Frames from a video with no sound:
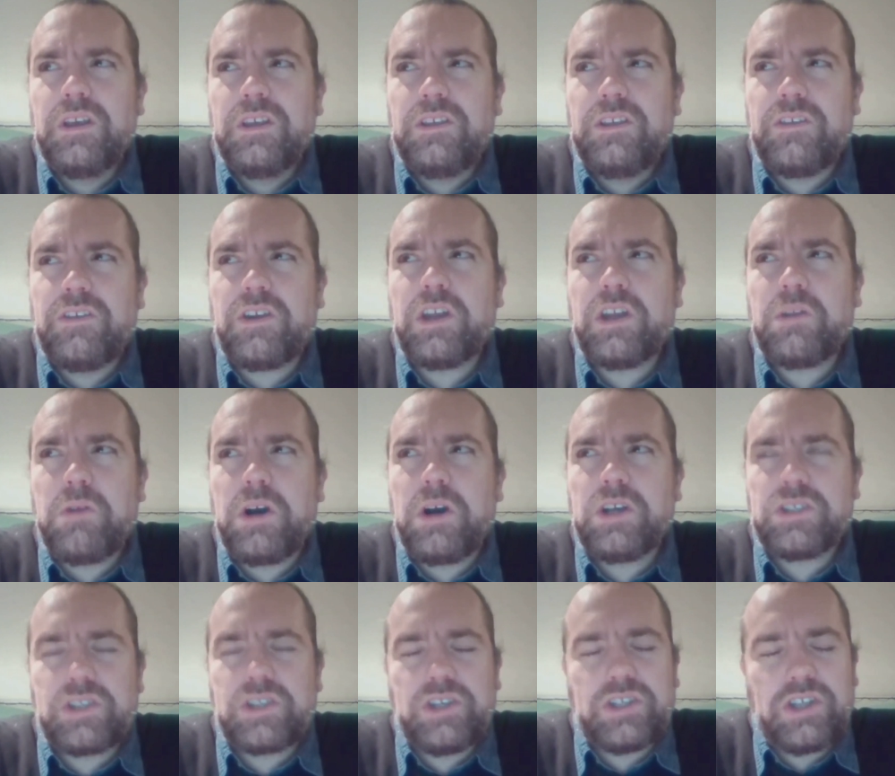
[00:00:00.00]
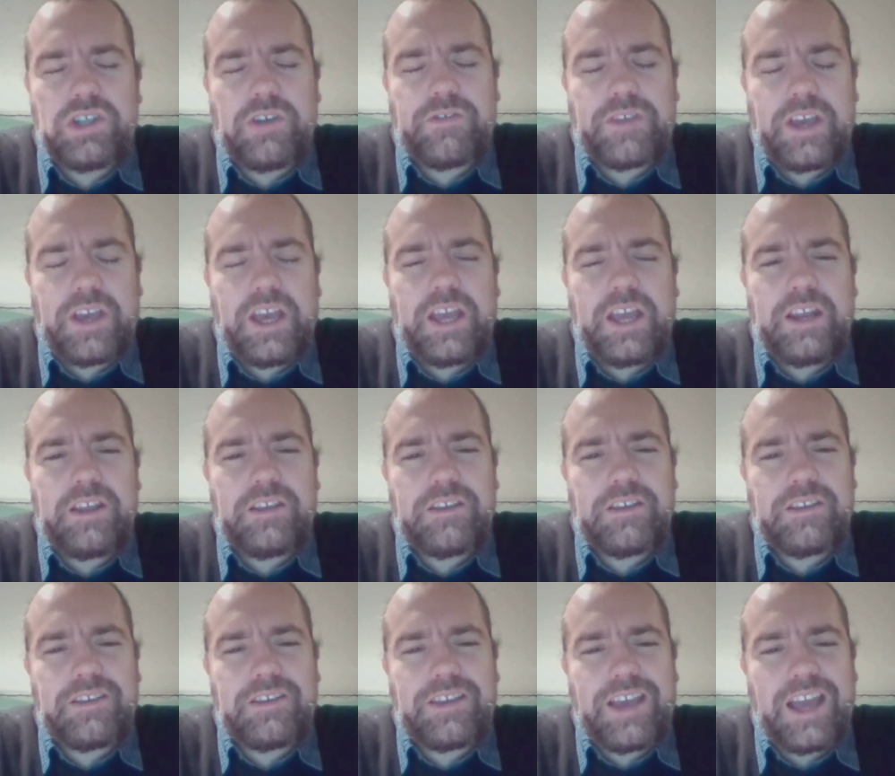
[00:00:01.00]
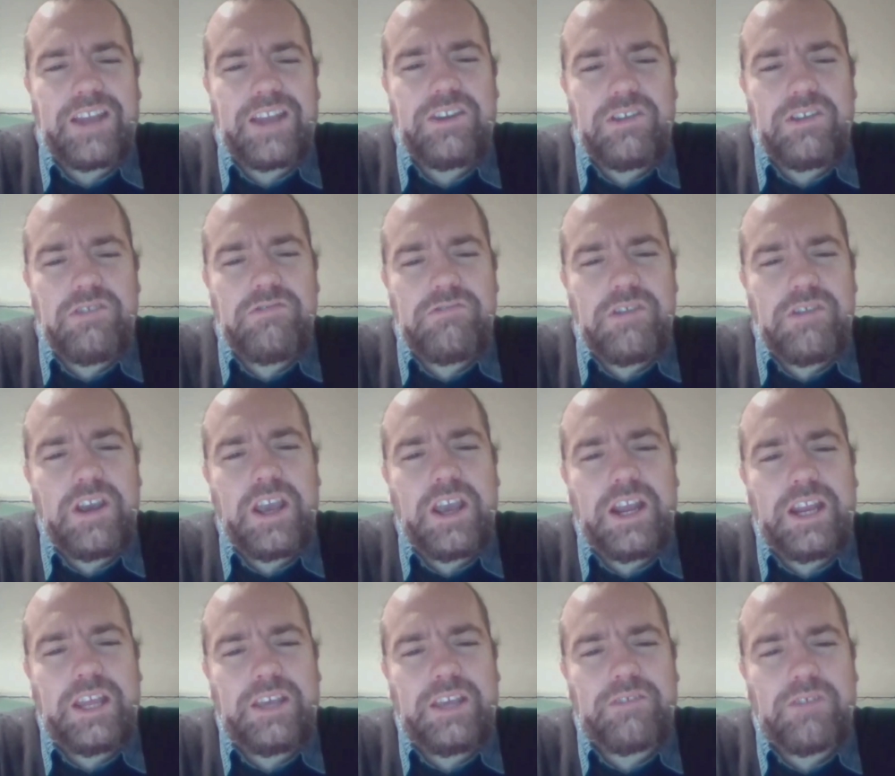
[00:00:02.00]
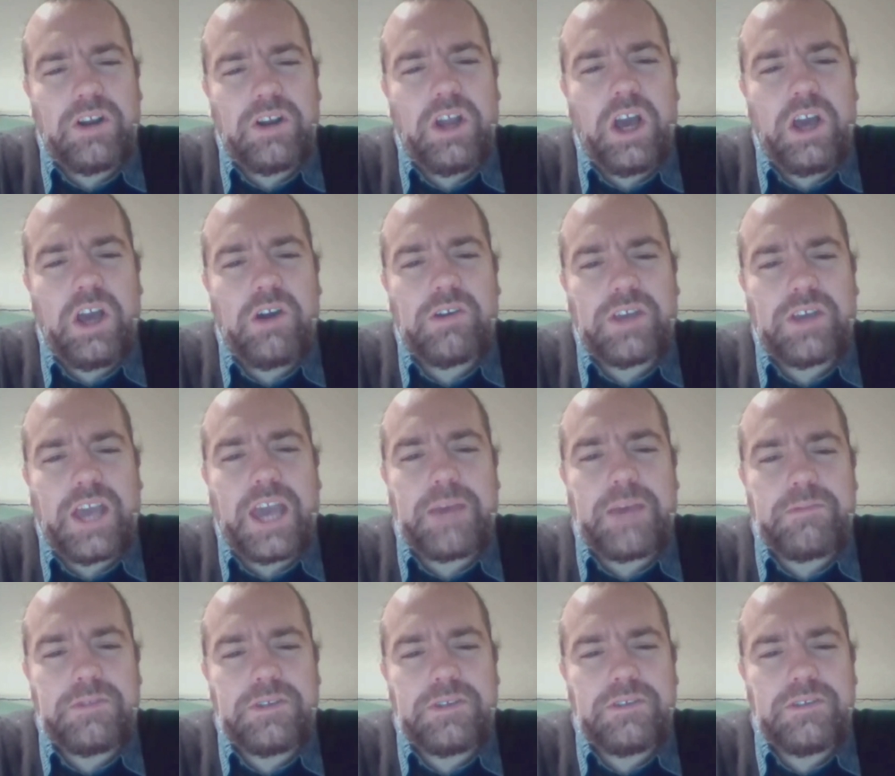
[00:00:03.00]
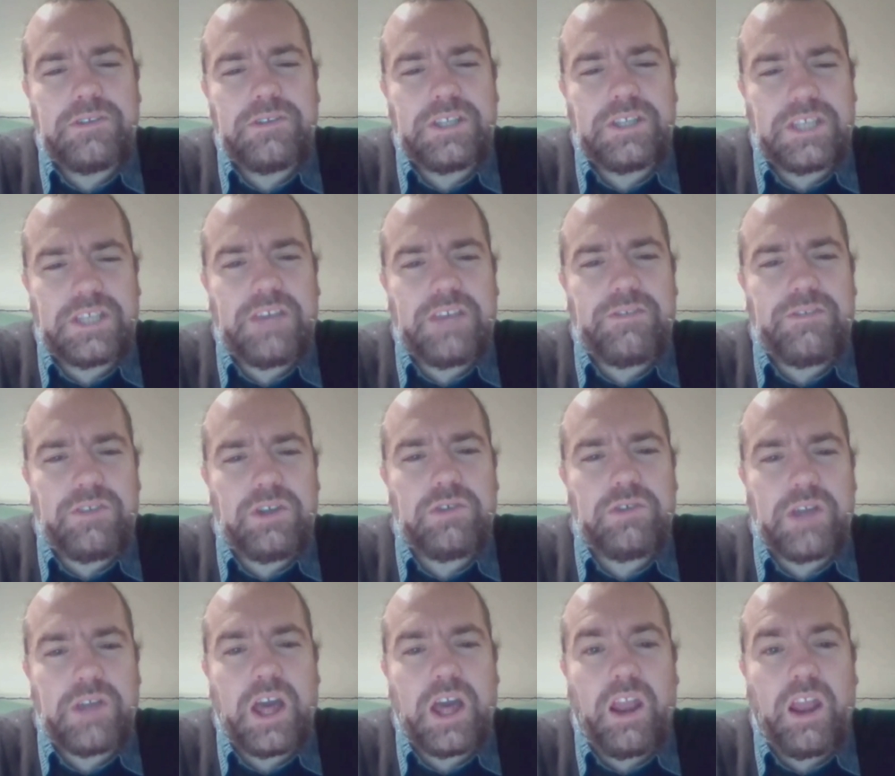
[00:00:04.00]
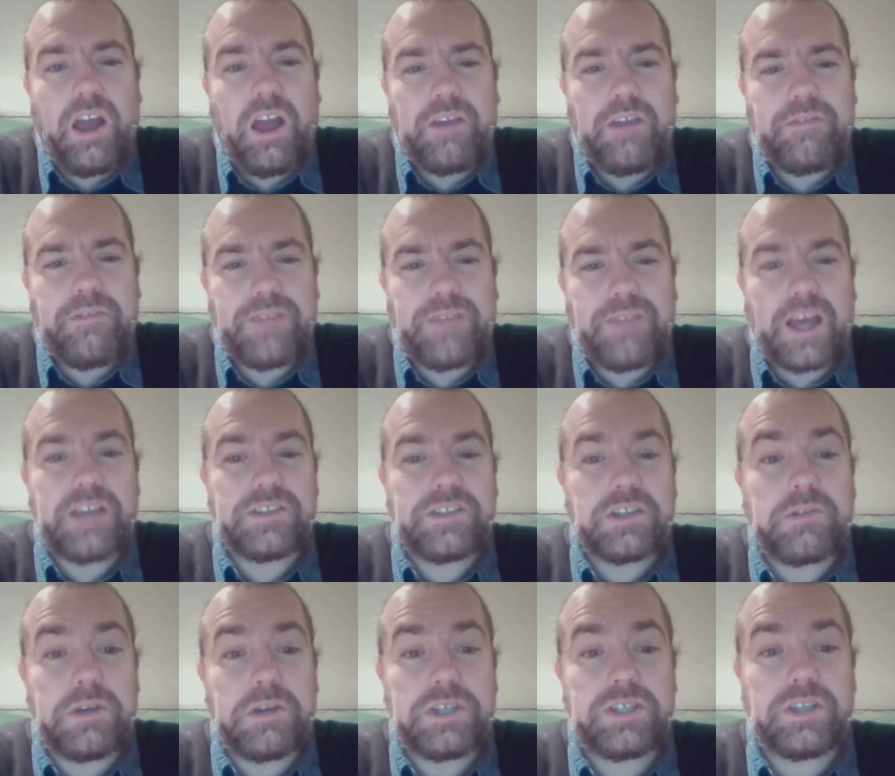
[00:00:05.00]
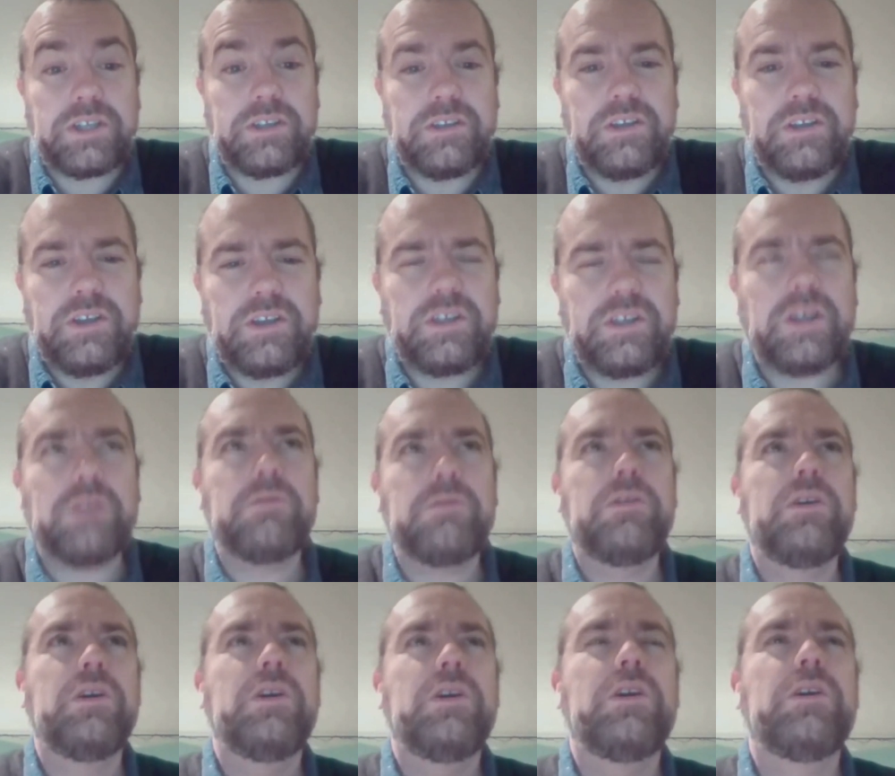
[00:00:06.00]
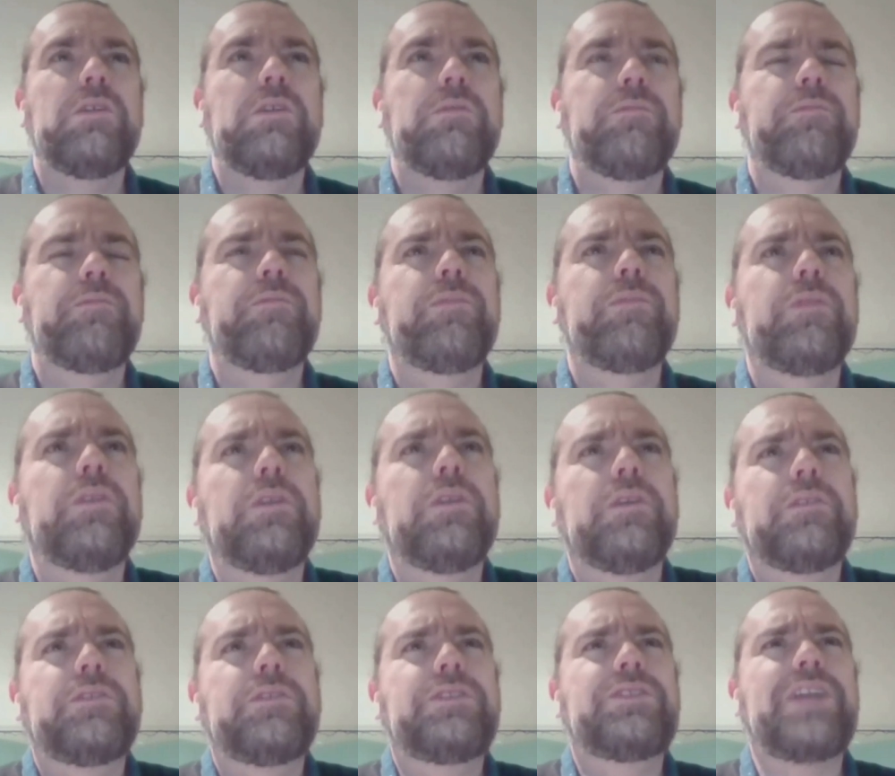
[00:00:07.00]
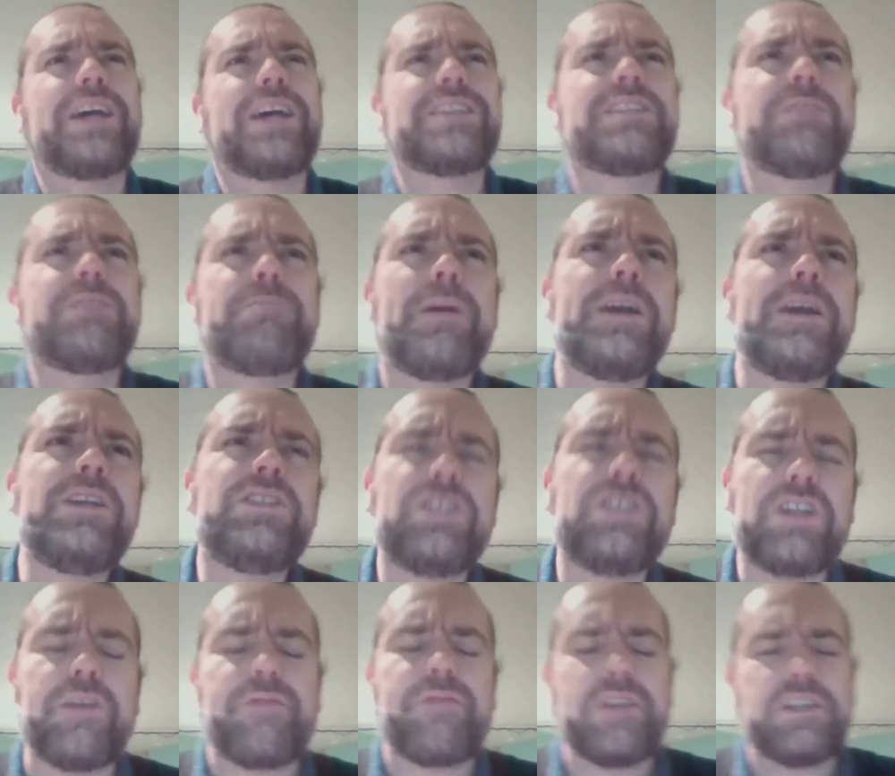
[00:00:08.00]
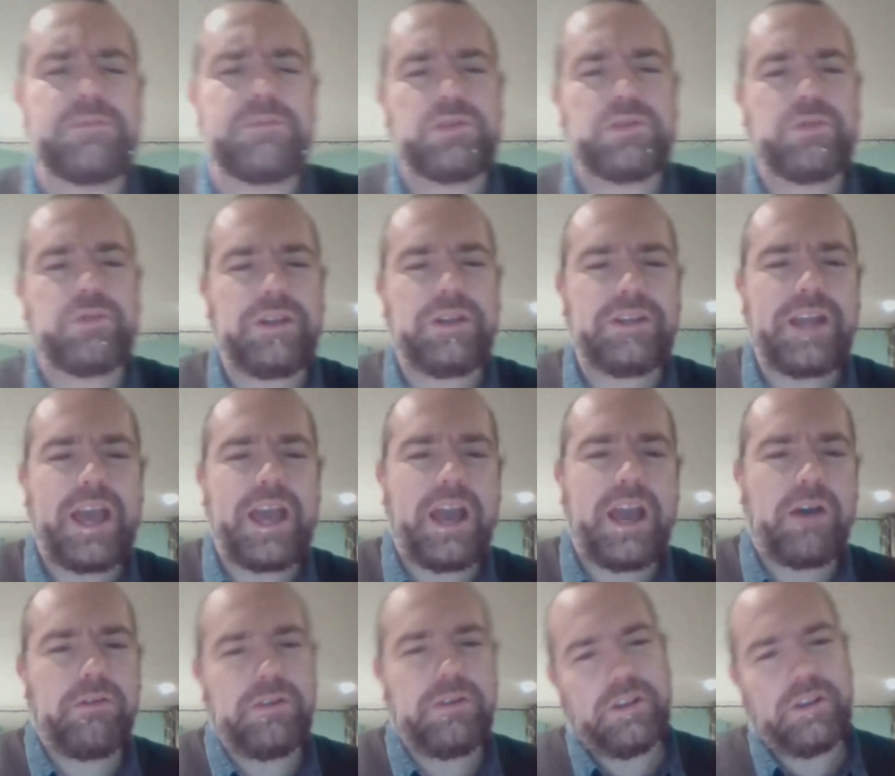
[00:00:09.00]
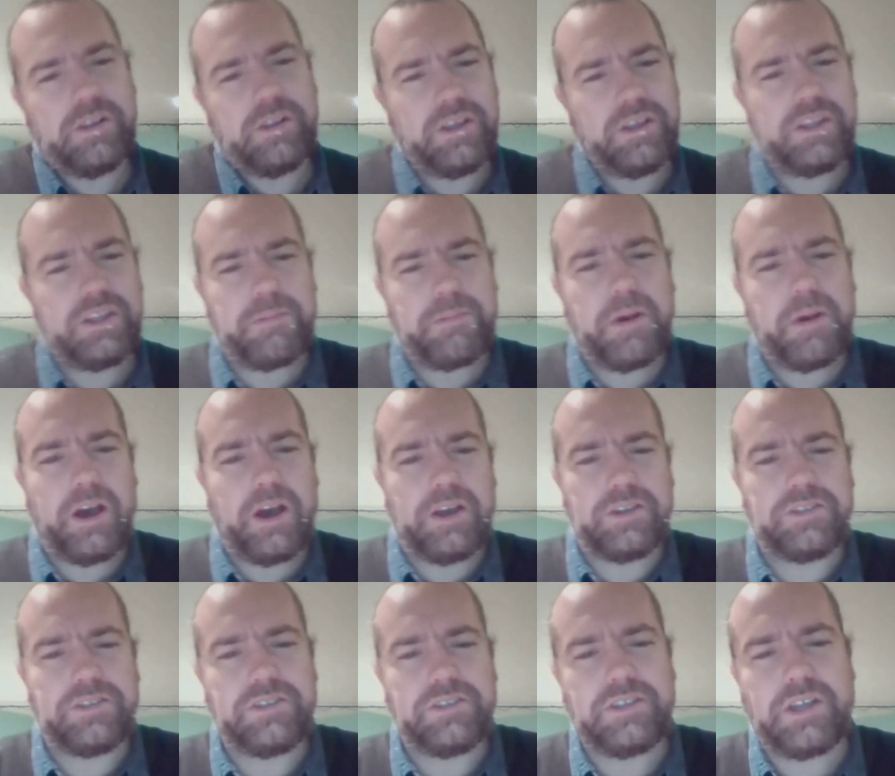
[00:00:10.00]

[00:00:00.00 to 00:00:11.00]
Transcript: You've got to ask yourself, can you really rely on games to give you that life? That's the question. You know, that's the major difference between now and in the past.